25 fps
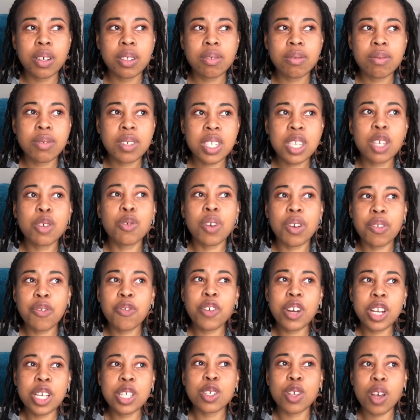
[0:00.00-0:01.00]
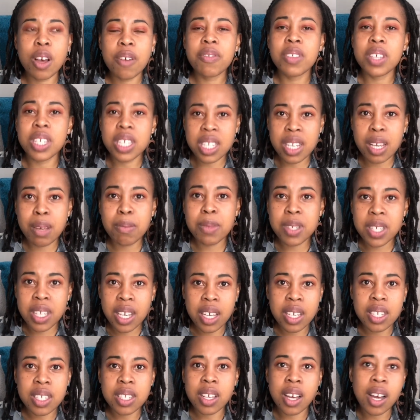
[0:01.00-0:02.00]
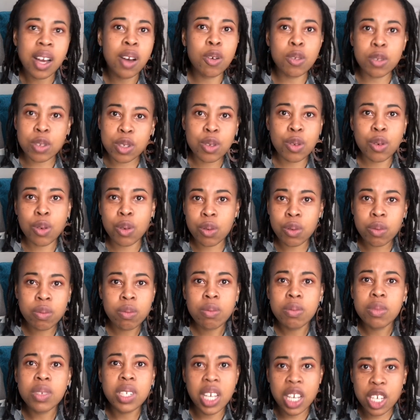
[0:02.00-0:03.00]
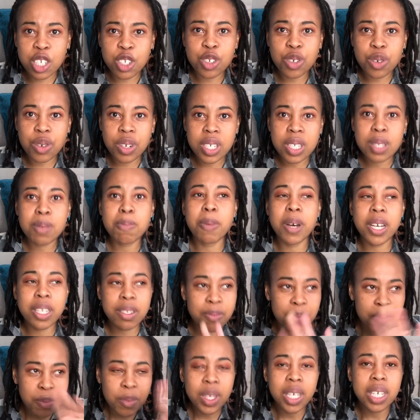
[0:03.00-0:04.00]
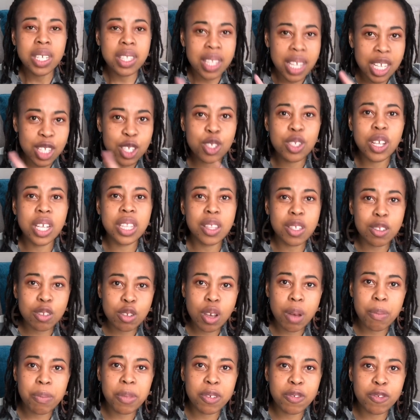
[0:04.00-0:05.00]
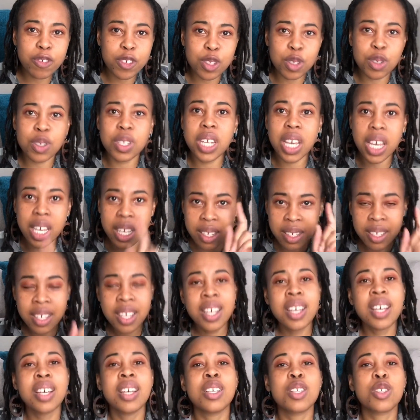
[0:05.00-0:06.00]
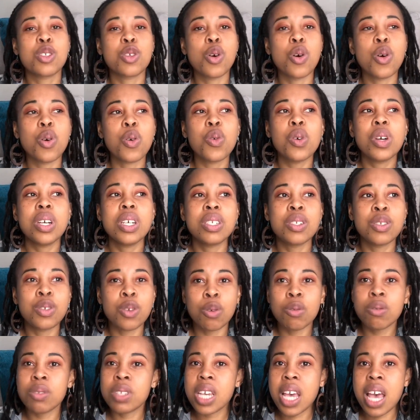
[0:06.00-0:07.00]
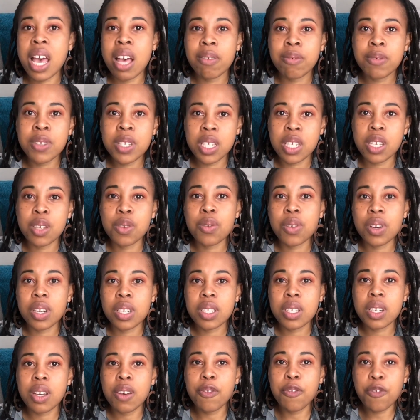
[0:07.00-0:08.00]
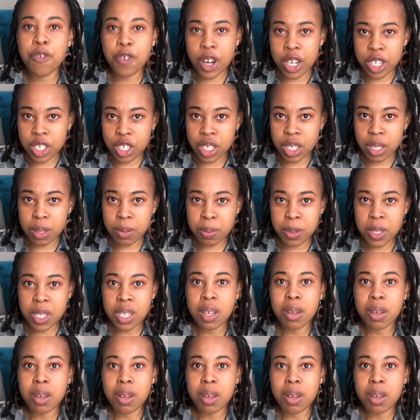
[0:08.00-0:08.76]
secret friends of the same sex are also dangerous, but that's not the topic for today. So don't have secret friendships,